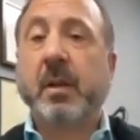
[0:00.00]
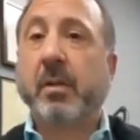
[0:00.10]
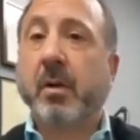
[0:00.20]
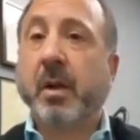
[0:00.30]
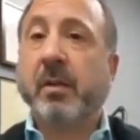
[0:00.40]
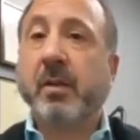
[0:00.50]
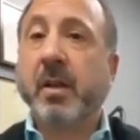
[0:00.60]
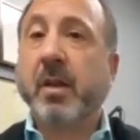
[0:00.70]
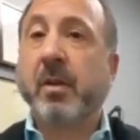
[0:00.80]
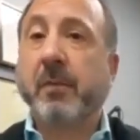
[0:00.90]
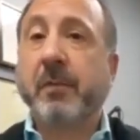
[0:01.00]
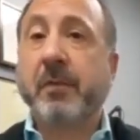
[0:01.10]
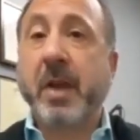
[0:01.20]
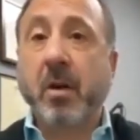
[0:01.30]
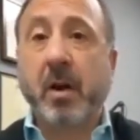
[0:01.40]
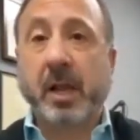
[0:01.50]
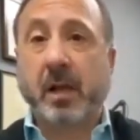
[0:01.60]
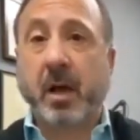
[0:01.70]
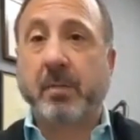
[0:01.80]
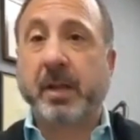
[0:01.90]
There is another very
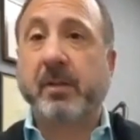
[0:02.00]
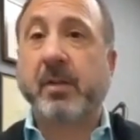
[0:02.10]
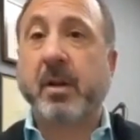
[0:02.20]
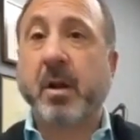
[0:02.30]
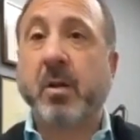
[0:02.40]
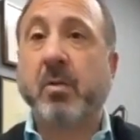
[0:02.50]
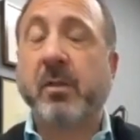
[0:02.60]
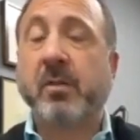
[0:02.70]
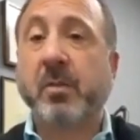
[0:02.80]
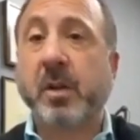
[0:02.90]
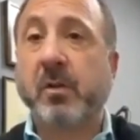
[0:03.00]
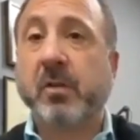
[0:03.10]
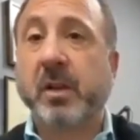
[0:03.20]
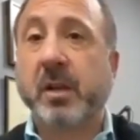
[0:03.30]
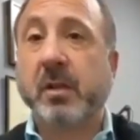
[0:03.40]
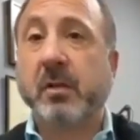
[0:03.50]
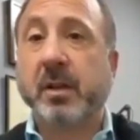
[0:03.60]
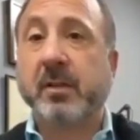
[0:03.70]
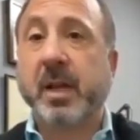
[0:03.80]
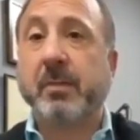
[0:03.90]
common scenario in which we use the needle
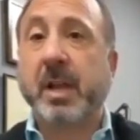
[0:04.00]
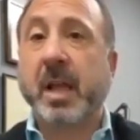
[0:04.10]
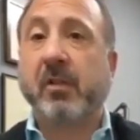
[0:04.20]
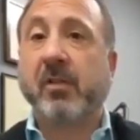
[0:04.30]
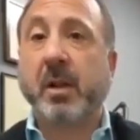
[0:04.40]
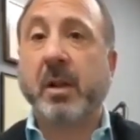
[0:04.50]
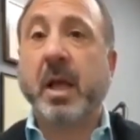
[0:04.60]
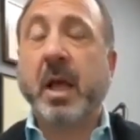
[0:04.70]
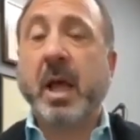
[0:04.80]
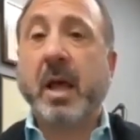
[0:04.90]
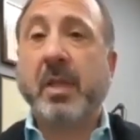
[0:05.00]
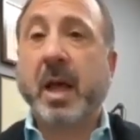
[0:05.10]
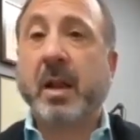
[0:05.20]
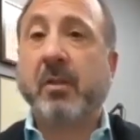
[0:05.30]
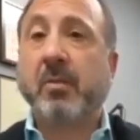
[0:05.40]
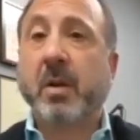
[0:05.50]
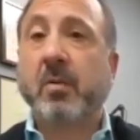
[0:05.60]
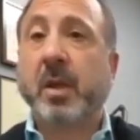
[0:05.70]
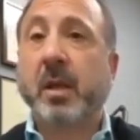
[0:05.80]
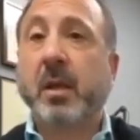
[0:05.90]
examination, and that is when
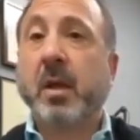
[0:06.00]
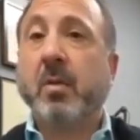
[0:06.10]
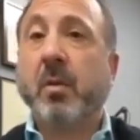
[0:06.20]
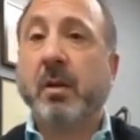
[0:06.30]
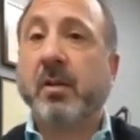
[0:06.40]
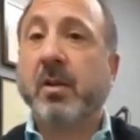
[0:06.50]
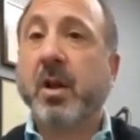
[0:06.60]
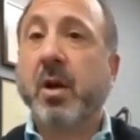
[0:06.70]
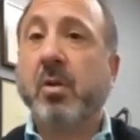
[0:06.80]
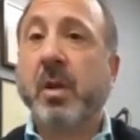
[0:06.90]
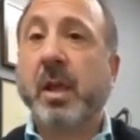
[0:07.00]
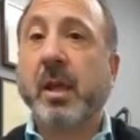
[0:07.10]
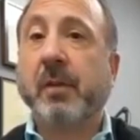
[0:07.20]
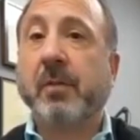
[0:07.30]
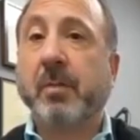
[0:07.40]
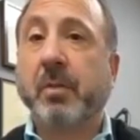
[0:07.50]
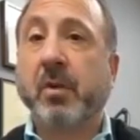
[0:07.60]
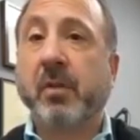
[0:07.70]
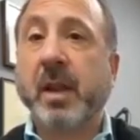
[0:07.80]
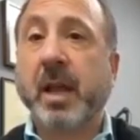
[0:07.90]
we want to know if the
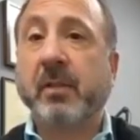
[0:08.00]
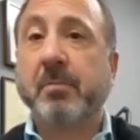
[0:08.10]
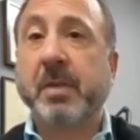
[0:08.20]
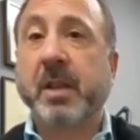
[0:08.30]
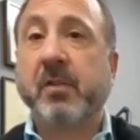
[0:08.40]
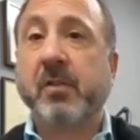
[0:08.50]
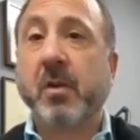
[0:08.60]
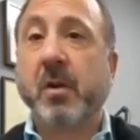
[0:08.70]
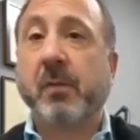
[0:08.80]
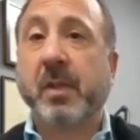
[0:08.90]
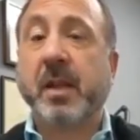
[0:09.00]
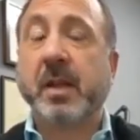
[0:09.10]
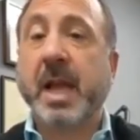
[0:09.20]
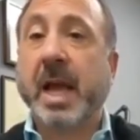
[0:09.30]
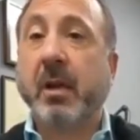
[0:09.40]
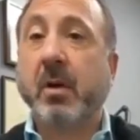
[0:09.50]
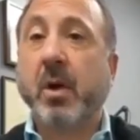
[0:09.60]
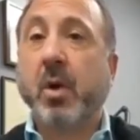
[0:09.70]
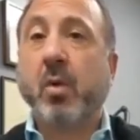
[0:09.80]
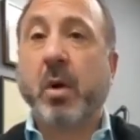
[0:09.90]
person has a pinched nerve in the neck
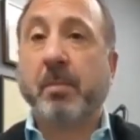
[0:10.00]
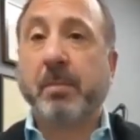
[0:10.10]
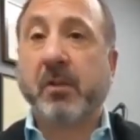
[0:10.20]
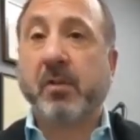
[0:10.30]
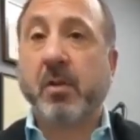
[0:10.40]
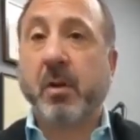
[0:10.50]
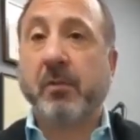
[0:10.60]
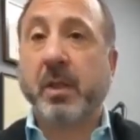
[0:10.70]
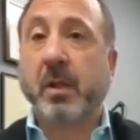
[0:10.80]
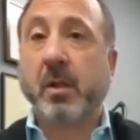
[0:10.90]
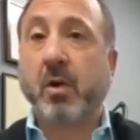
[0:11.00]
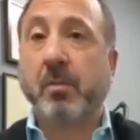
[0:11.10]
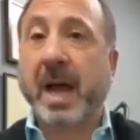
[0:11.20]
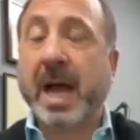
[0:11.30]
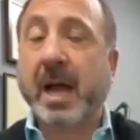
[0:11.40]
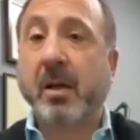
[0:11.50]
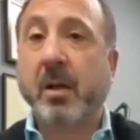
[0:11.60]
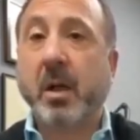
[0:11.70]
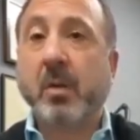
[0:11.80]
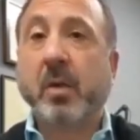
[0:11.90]
or a pinched nerve in the low back.
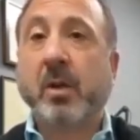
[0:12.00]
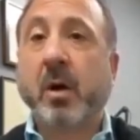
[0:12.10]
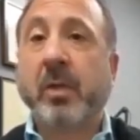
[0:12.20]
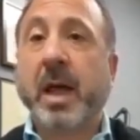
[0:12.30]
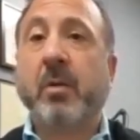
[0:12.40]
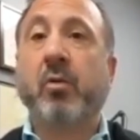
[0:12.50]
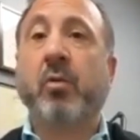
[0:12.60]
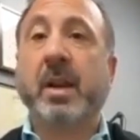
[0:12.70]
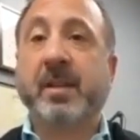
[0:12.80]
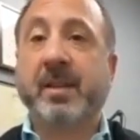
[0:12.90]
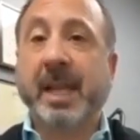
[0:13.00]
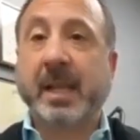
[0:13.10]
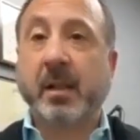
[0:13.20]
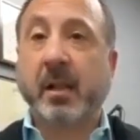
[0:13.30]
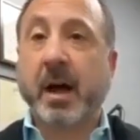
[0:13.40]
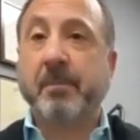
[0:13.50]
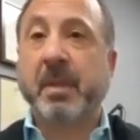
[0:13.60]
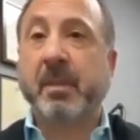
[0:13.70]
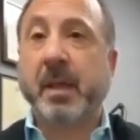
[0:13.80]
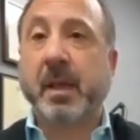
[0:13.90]
We call that
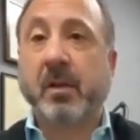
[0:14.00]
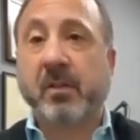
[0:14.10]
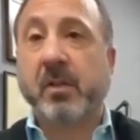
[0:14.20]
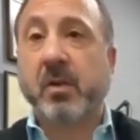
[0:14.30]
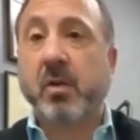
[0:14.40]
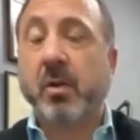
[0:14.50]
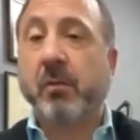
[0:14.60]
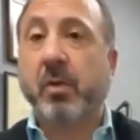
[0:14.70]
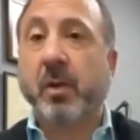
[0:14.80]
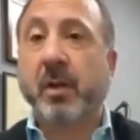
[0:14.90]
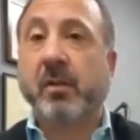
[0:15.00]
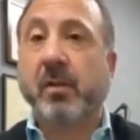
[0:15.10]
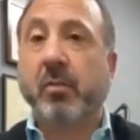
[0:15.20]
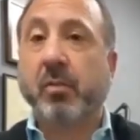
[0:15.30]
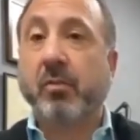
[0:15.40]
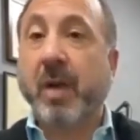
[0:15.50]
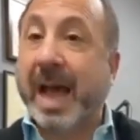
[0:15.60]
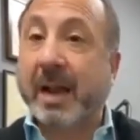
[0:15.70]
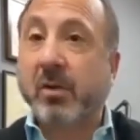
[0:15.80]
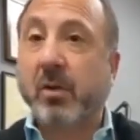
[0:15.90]
radiculopathy because the nerve root is the
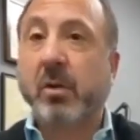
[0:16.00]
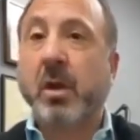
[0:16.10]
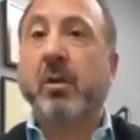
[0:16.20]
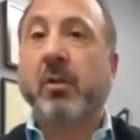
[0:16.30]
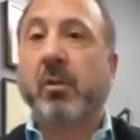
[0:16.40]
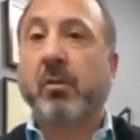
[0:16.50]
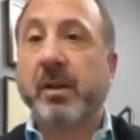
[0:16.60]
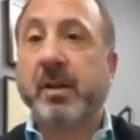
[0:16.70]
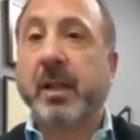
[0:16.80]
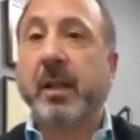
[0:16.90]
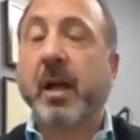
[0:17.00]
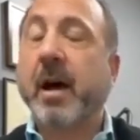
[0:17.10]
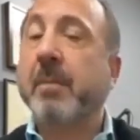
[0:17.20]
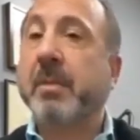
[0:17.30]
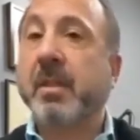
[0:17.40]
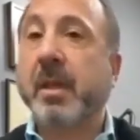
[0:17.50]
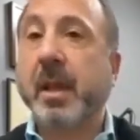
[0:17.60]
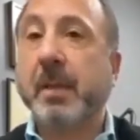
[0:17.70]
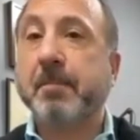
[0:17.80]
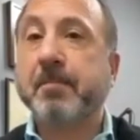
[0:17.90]
radical, so
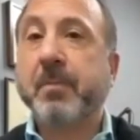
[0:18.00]
radiculopathy.